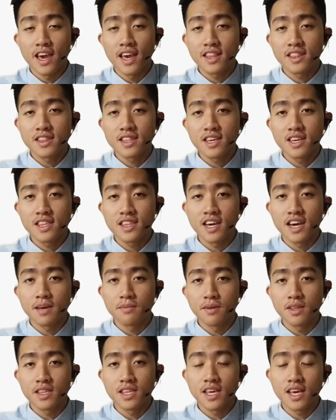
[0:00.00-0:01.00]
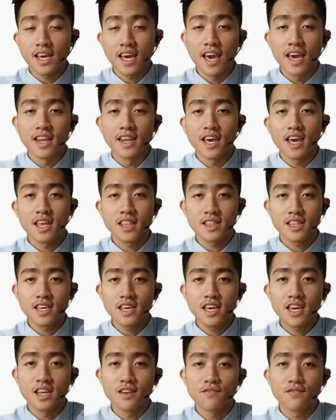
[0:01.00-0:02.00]
anti-diabetic and
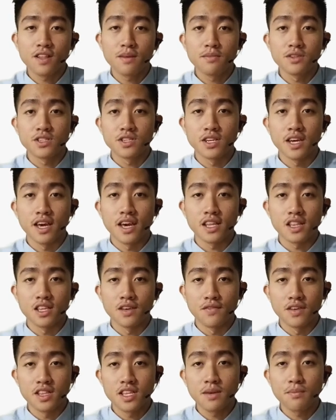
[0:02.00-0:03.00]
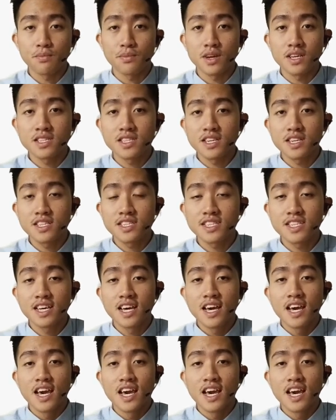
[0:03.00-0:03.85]
anti-inflammatory activity present